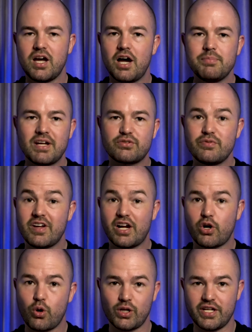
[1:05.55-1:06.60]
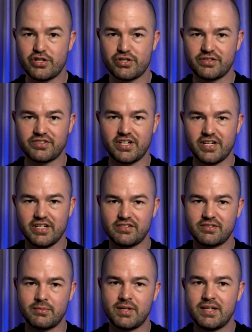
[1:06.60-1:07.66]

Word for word: Up next, we've got correlational studies.